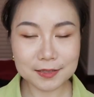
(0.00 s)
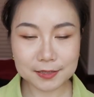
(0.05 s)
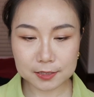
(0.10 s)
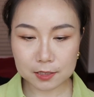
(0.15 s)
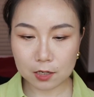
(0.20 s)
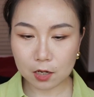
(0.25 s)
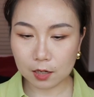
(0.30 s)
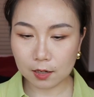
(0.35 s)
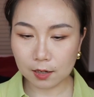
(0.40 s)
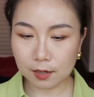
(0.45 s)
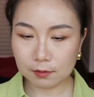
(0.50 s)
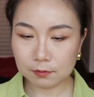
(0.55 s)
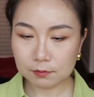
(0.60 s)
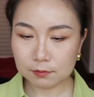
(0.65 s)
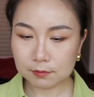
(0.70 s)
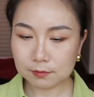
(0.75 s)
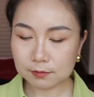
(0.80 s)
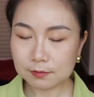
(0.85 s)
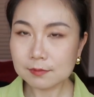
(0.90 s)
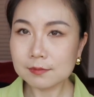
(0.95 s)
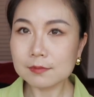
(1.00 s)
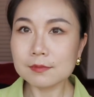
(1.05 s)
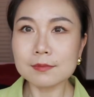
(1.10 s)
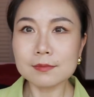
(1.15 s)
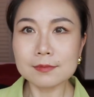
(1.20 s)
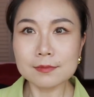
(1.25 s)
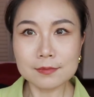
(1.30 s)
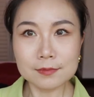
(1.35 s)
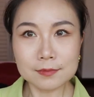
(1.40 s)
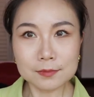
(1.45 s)
this color.
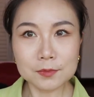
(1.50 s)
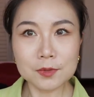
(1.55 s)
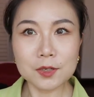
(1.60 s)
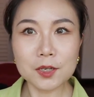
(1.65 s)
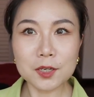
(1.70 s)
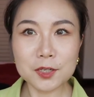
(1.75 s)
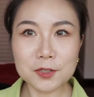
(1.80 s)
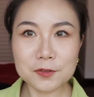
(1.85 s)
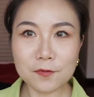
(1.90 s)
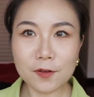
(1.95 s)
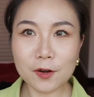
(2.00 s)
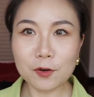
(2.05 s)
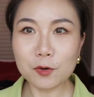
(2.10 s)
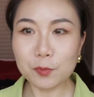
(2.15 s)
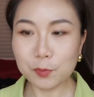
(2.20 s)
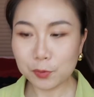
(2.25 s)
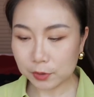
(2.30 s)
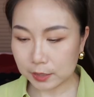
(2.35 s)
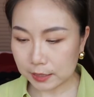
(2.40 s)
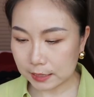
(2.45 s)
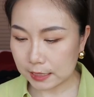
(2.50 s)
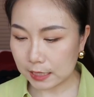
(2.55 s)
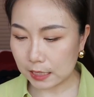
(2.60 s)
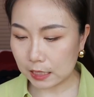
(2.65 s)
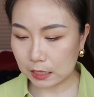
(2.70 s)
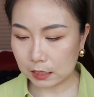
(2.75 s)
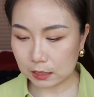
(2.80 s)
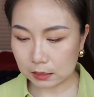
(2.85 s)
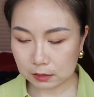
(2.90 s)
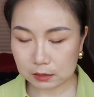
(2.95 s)
It's very
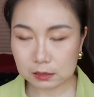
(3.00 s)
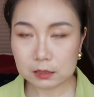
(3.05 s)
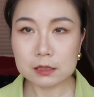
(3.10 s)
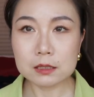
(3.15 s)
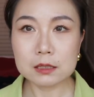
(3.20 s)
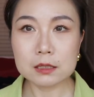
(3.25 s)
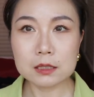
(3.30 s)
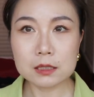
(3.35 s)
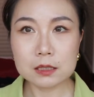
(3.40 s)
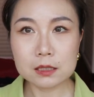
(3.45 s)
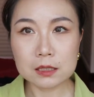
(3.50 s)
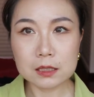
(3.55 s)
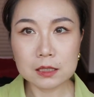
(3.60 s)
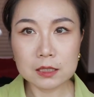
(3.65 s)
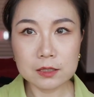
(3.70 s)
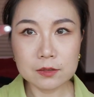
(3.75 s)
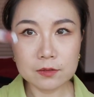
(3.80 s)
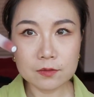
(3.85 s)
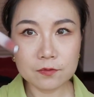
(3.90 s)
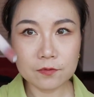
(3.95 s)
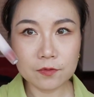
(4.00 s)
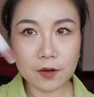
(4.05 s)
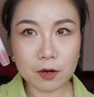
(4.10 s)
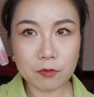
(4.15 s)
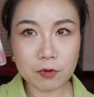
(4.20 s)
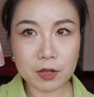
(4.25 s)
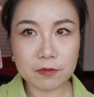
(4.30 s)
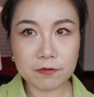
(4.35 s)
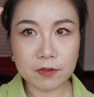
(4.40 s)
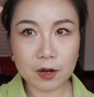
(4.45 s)
pretty.
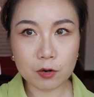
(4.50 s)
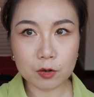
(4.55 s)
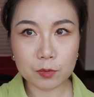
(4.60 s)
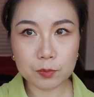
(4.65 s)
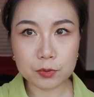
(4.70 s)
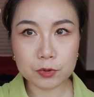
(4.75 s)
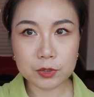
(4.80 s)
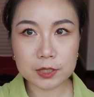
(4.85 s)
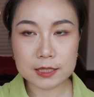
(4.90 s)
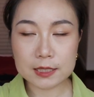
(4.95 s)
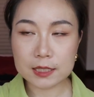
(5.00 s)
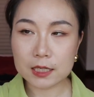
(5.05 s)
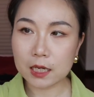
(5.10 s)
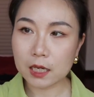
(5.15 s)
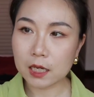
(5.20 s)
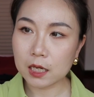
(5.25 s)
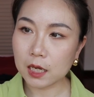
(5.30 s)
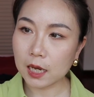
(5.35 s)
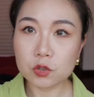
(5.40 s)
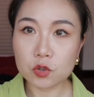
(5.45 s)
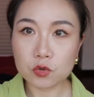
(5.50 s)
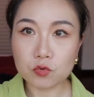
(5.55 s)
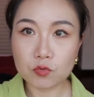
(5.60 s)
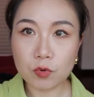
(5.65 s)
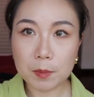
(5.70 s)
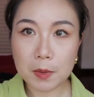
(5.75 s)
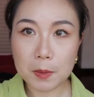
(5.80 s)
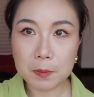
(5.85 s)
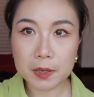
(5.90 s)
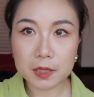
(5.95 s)
Very, very pretty. Just
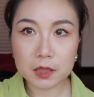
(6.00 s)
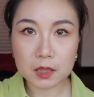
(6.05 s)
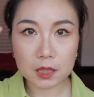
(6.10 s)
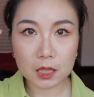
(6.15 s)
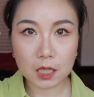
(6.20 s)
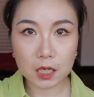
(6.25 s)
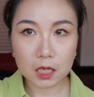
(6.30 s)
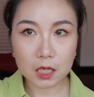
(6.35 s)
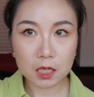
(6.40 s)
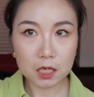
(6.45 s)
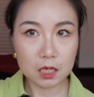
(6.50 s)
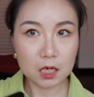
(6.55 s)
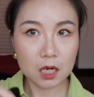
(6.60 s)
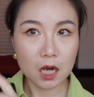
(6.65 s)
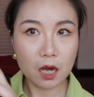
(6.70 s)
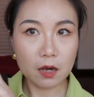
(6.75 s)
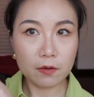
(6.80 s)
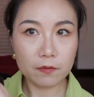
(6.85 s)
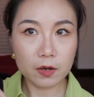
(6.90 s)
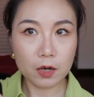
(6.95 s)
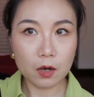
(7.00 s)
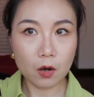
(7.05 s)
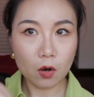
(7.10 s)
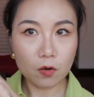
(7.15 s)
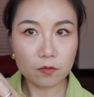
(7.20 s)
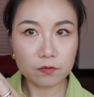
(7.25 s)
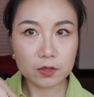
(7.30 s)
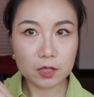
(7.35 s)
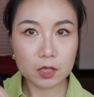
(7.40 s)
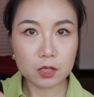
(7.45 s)
remember the cover
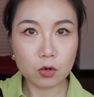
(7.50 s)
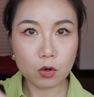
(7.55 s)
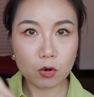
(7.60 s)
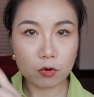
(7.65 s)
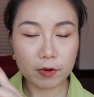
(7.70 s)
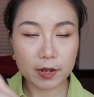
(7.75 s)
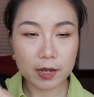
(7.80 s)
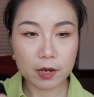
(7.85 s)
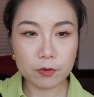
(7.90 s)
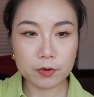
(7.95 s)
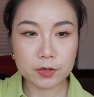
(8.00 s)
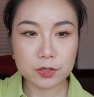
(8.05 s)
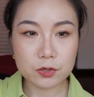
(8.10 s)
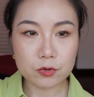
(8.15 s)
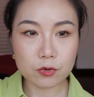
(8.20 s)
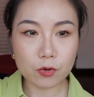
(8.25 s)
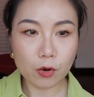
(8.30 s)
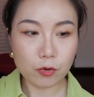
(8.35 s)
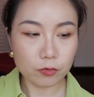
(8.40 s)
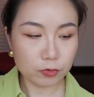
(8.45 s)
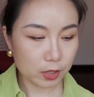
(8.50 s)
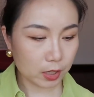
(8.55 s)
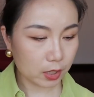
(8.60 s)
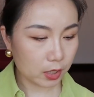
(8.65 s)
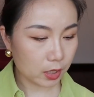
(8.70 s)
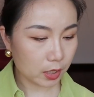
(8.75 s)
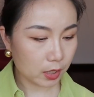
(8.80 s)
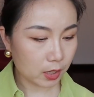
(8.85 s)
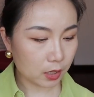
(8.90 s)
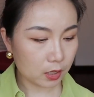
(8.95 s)
of the L'Oreal is not
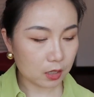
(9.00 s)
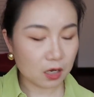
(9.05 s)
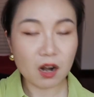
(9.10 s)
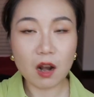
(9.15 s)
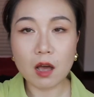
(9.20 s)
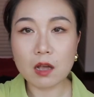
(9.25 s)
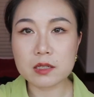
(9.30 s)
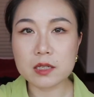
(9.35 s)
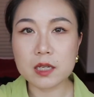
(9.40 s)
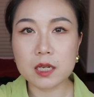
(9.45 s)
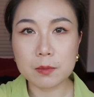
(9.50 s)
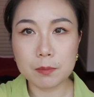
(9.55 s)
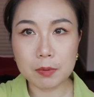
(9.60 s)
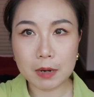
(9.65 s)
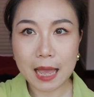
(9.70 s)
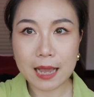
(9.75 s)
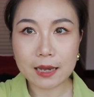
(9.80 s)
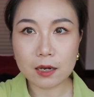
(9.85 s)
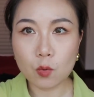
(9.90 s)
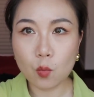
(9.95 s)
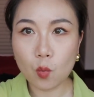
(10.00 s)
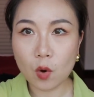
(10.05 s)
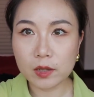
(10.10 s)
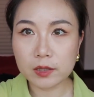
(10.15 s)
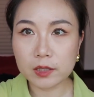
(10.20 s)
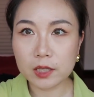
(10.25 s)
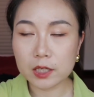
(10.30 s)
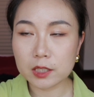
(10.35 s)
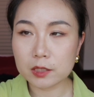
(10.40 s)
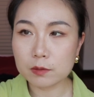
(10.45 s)
the classic black
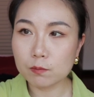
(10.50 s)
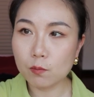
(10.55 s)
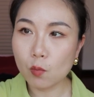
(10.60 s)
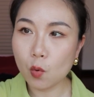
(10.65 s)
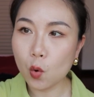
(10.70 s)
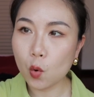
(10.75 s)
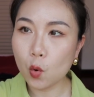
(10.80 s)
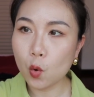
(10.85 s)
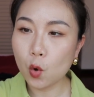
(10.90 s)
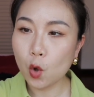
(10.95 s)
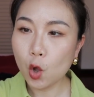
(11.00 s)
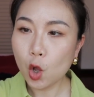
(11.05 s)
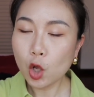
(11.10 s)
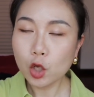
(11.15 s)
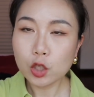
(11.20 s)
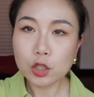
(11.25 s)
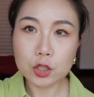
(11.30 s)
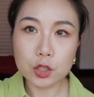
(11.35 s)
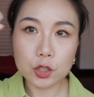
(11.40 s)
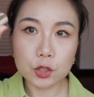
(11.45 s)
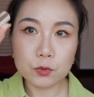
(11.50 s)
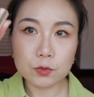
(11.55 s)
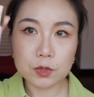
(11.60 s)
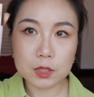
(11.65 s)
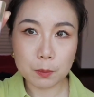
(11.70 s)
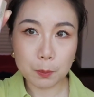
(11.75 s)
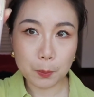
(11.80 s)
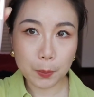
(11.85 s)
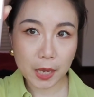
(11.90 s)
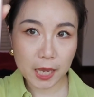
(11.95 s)
one. It's more nude
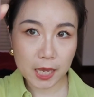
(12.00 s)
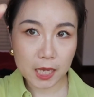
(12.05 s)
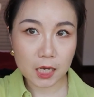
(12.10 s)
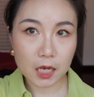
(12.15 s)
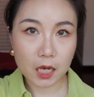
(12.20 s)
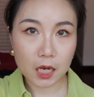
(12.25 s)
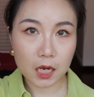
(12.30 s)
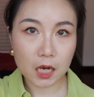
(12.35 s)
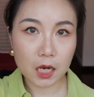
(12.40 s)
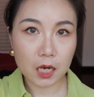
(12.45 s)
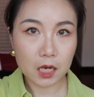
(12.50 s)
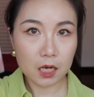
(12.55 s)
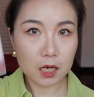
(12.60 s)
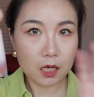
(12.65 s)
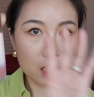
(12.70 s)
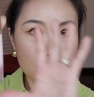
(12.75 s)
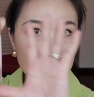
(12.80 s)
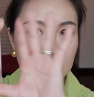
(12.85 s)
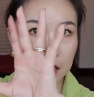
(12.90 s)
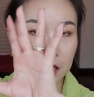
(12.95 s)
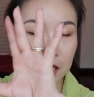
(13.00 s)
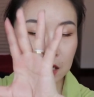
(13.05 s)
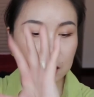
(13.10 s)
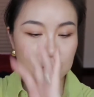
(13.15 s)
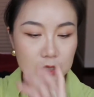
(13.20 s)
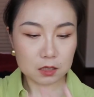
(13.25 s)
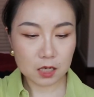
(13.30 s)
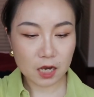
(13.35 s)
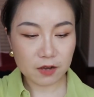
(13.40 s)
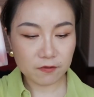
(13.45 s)
pink
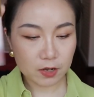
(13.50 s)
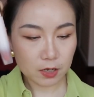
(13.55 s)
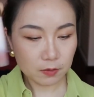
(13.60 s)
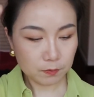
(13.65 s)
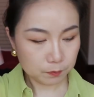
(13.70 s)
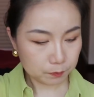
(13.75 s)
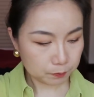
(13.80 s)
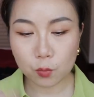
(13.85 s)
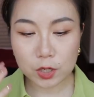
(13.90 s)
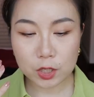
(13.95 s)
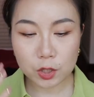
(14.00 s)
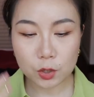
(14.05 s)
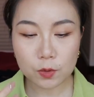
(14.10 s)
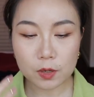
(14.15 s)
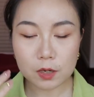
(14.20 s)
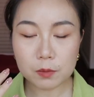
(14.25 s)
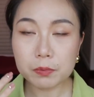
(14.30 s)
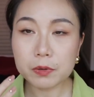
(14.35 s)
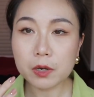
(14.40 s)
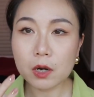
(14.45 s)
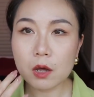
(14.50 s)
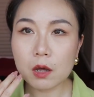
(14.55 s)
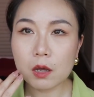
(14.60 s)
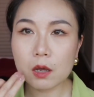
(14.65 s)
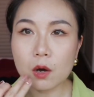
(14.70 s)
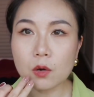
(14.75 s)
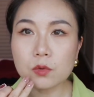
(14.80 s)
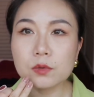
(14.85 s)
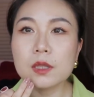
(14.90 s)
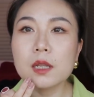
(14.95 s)
cover, when you apply
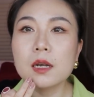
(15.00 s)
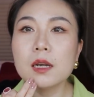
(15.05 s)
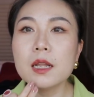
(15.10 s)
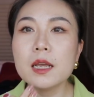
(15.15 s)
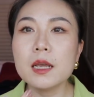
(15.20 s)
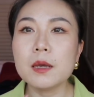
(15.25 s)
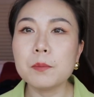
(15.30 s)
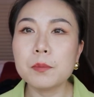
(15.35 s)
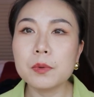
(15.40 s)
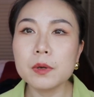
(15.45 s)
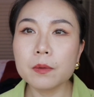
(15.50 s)
on the lip,